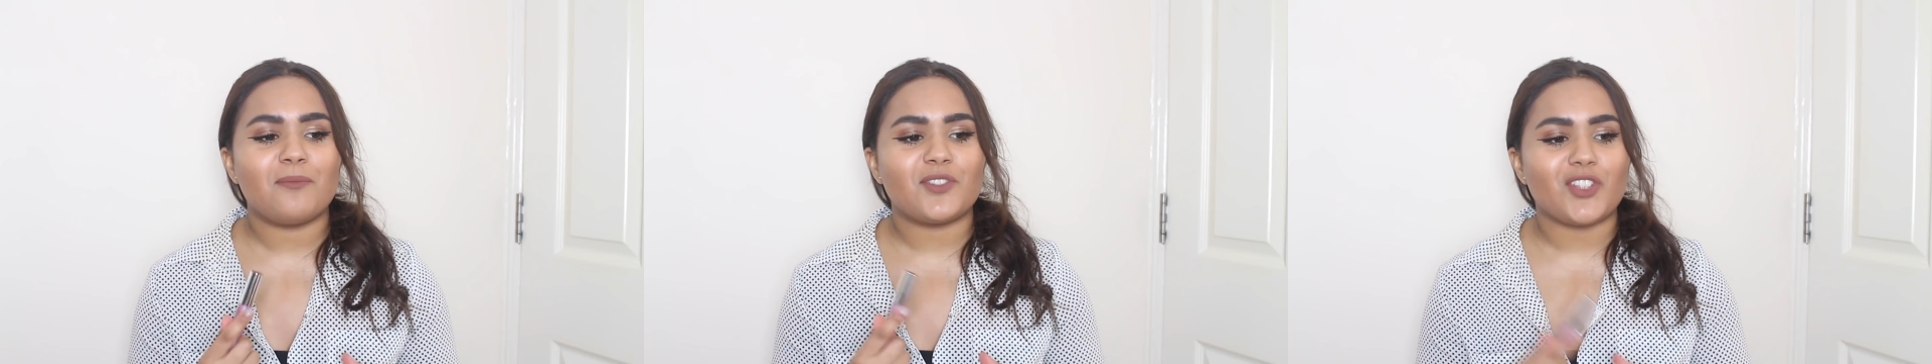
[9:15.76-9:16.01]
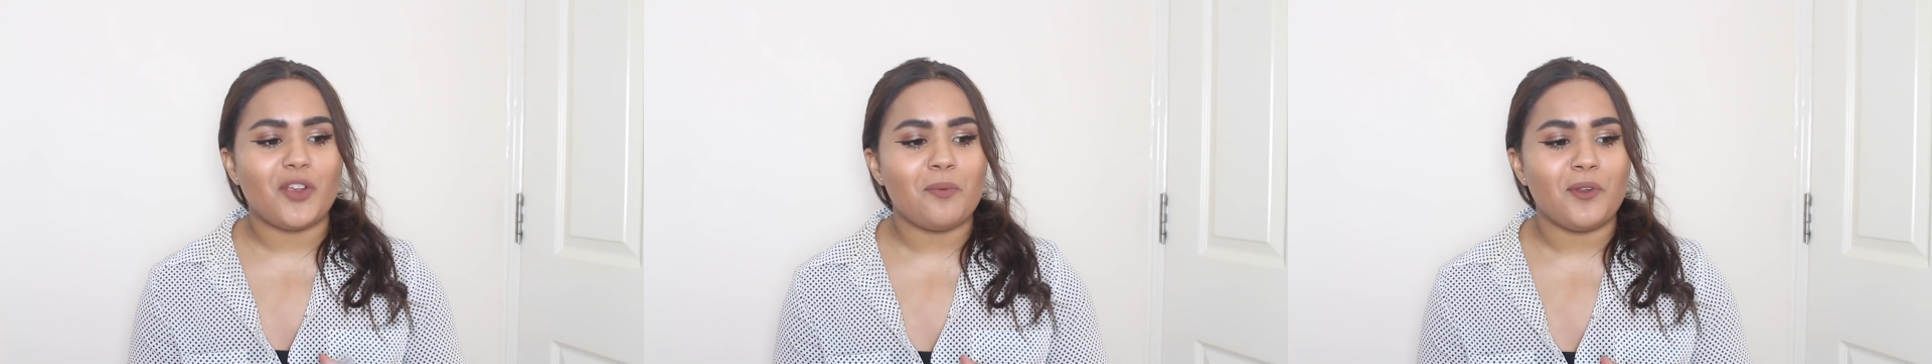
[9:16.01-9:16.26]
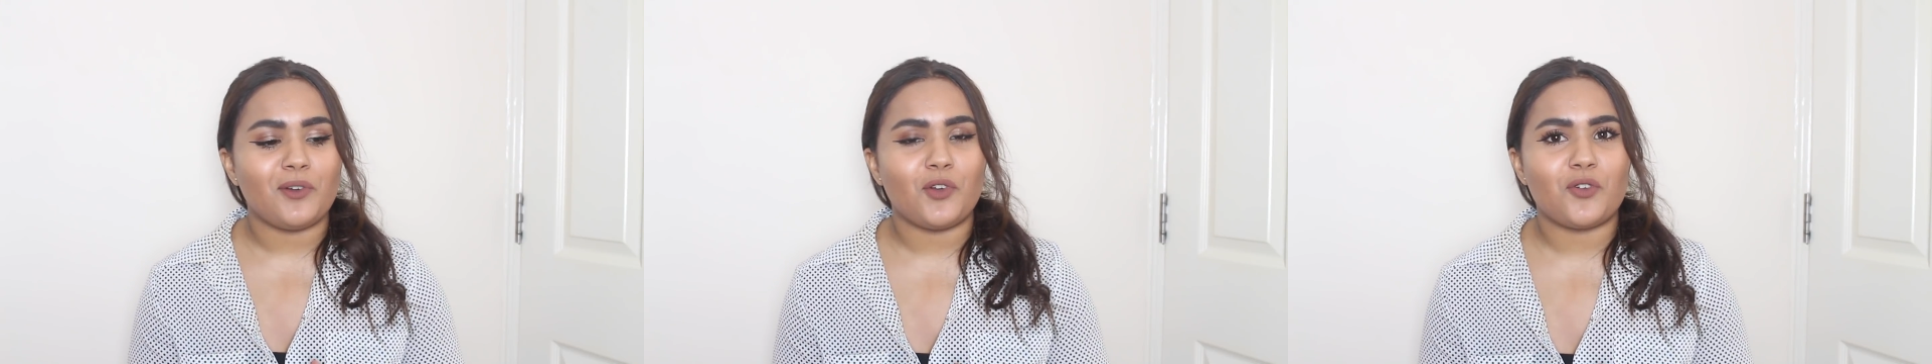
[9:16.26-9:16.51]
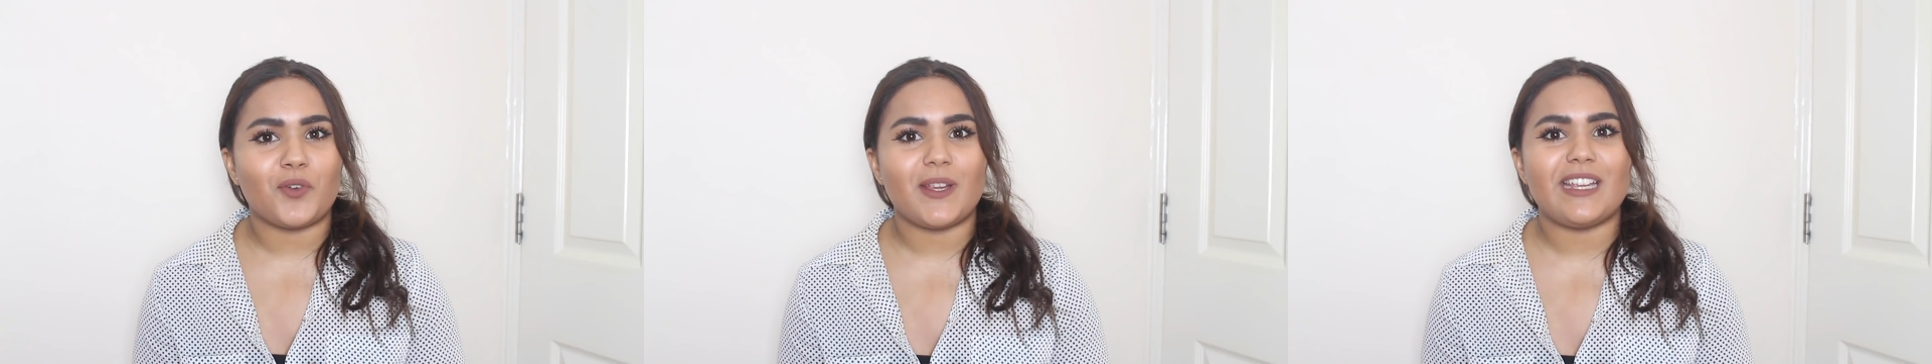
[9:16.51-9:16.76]
Soap and
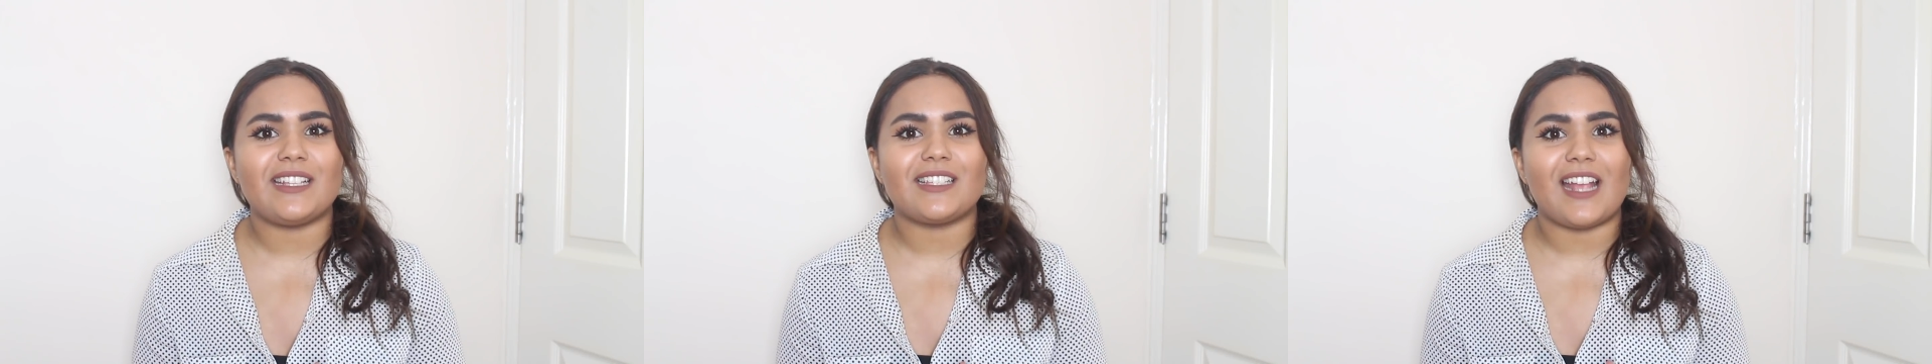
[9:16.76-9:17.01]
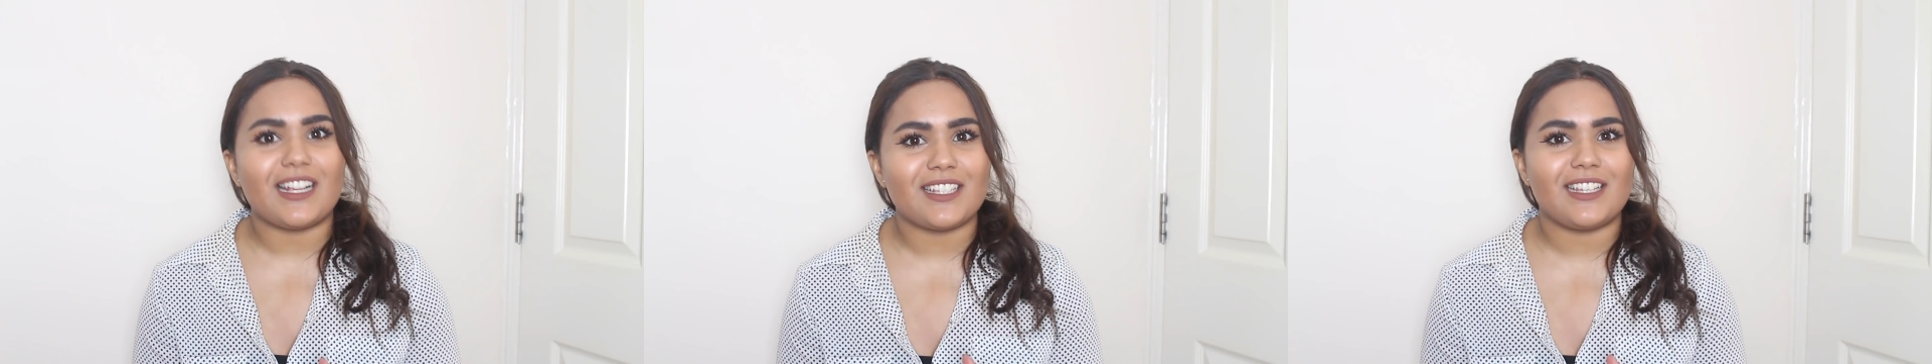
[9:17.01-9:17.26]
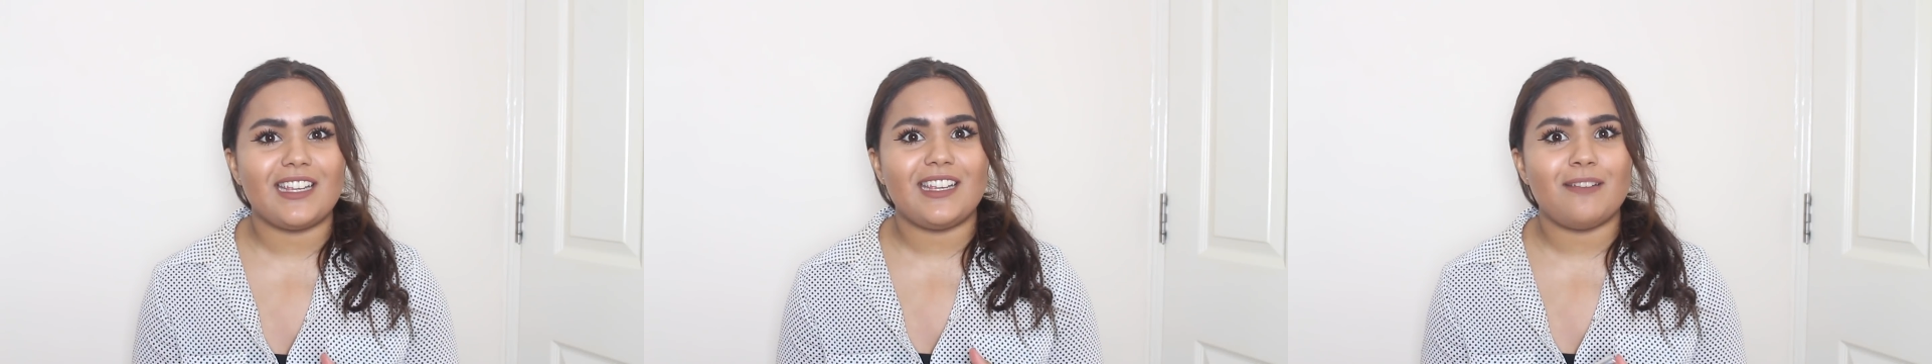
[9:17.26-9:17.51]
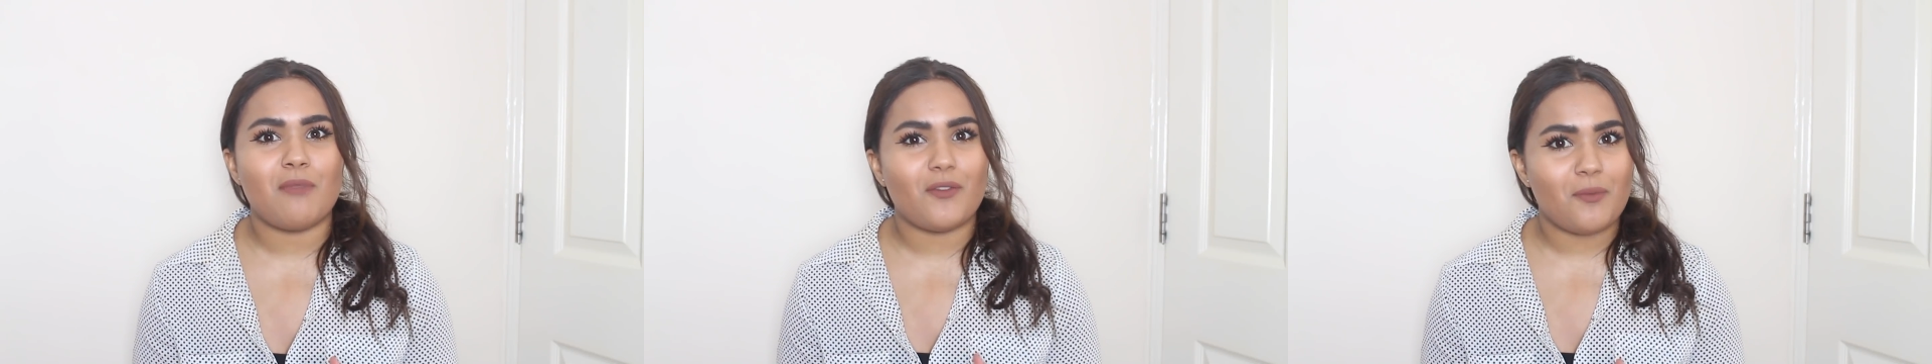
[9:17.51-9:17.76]
Glory's
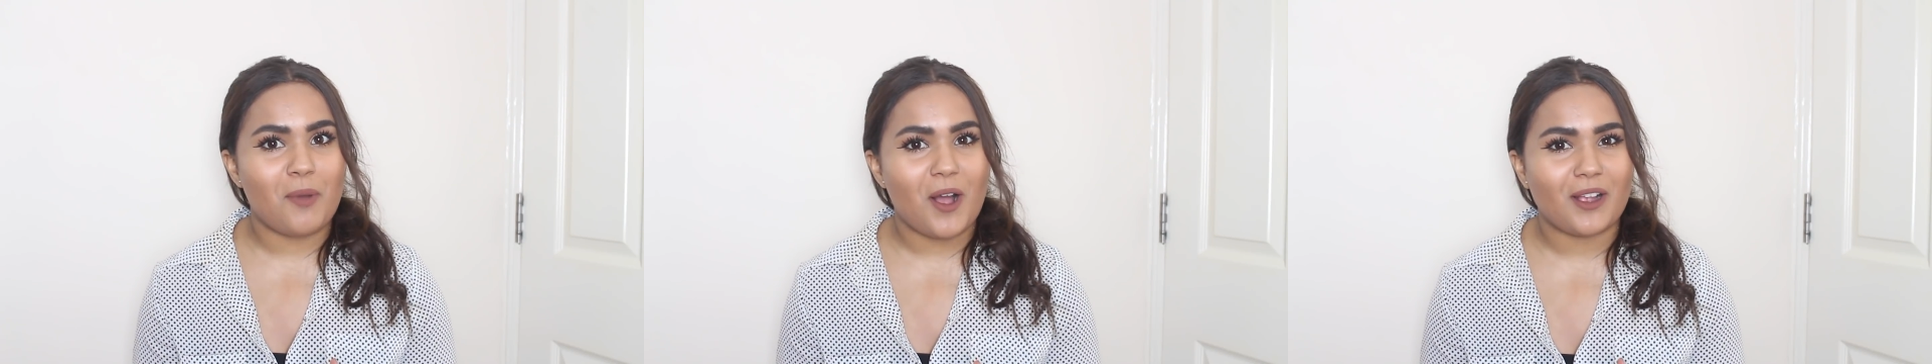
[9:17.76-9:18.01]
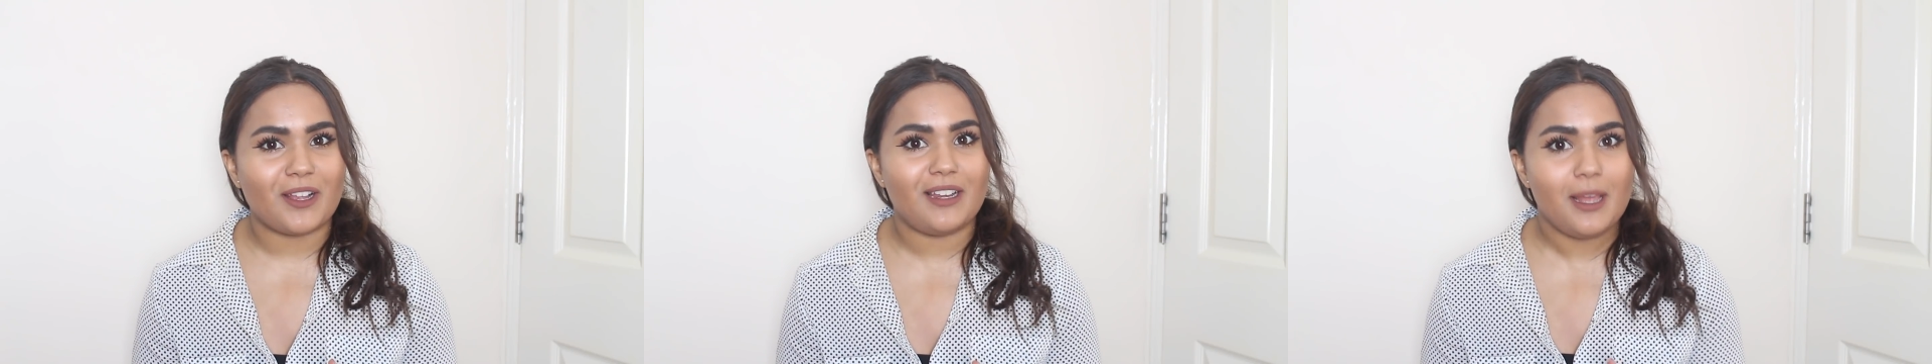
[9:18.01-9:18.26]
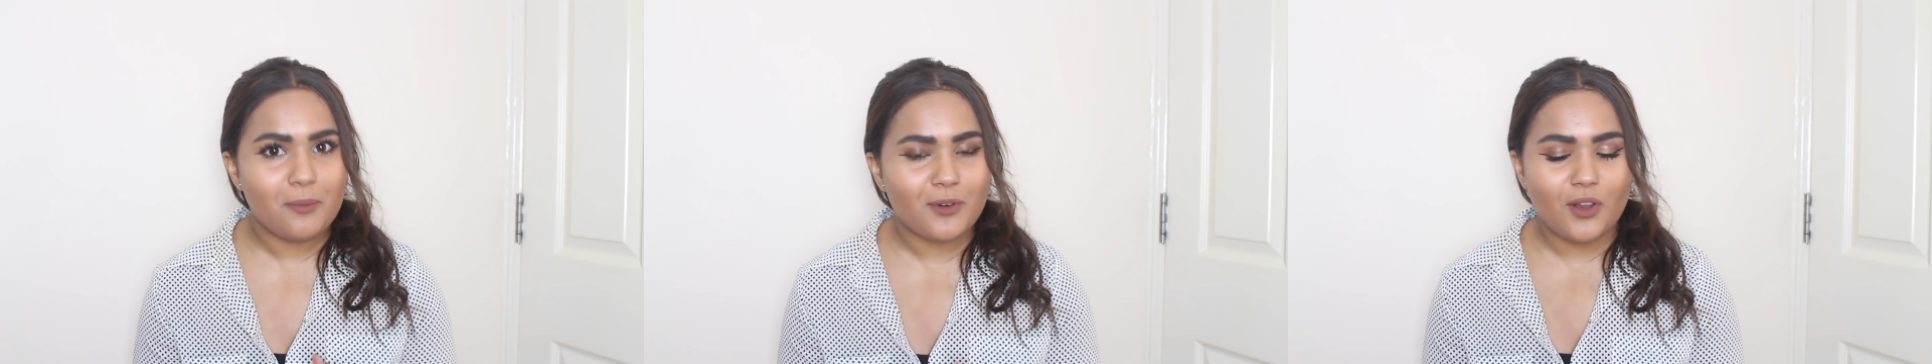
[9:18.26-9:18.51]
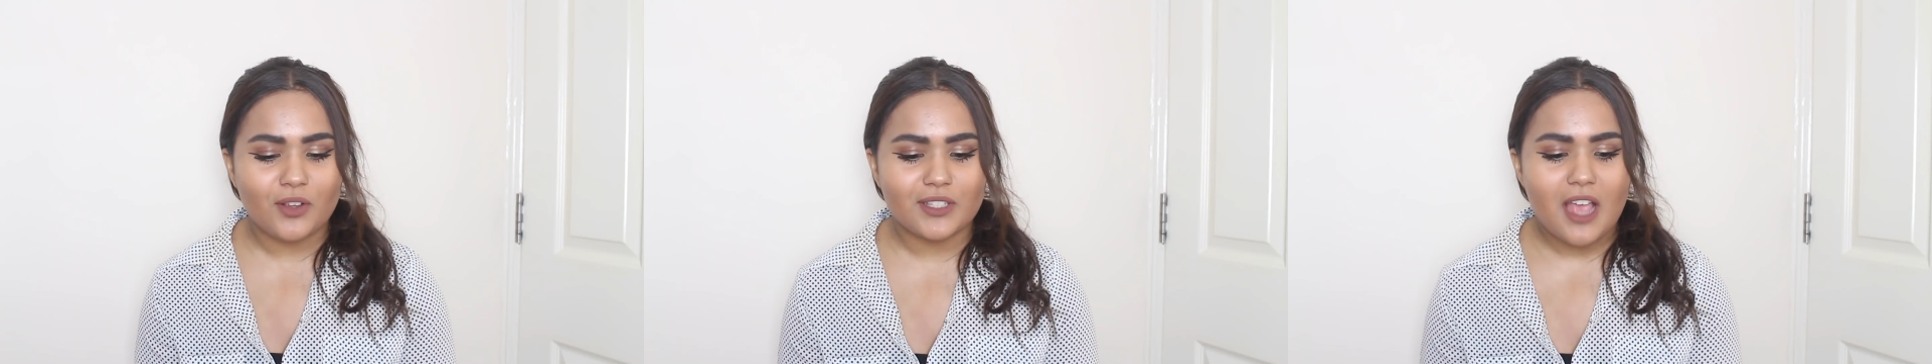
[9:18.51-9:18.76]
Sexy Mother Pucker lip
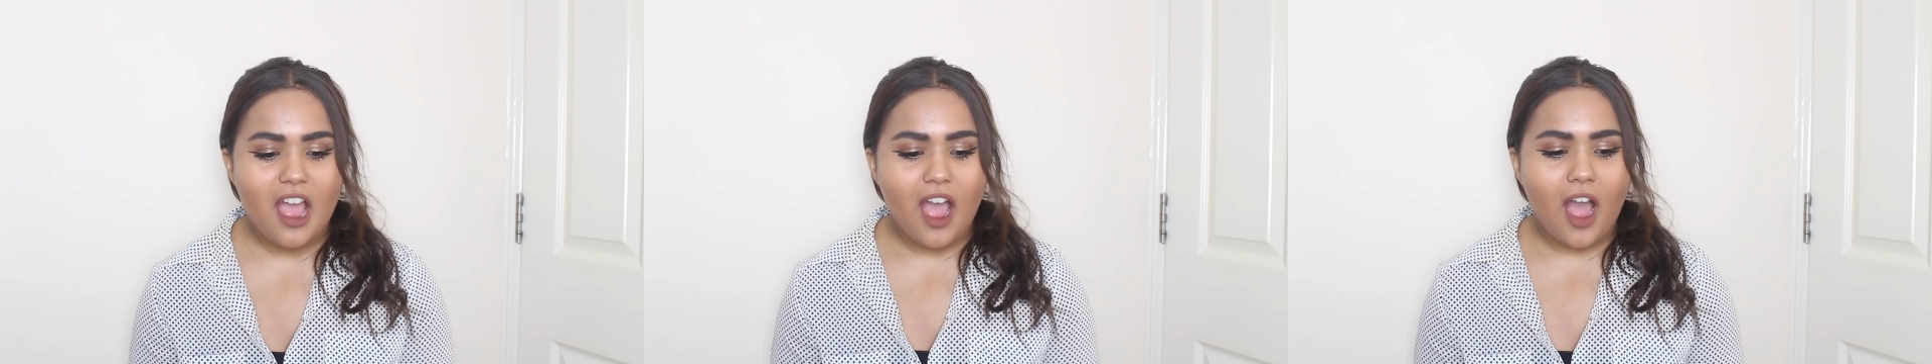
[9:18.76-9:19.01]
gloss.